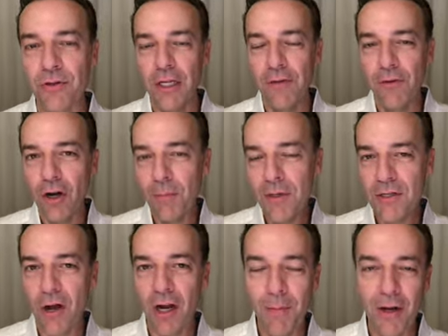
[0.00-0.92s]
And you've heard me
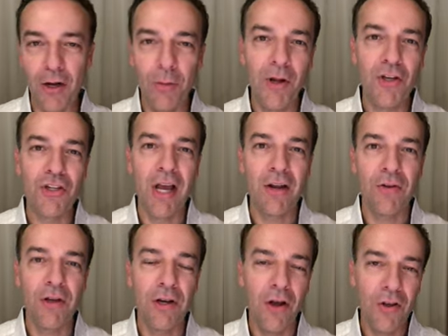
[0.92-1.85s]
talk about it on my channel
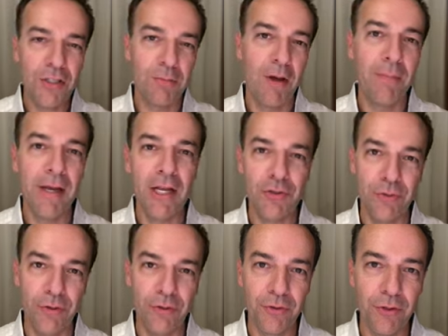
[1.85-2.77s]
and also my
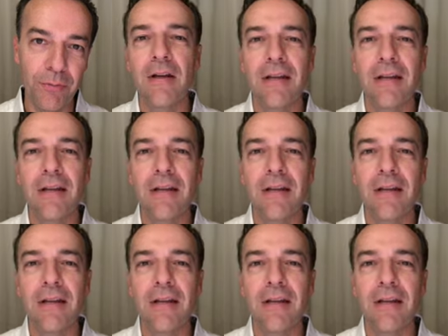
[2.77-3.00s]
Patreon group.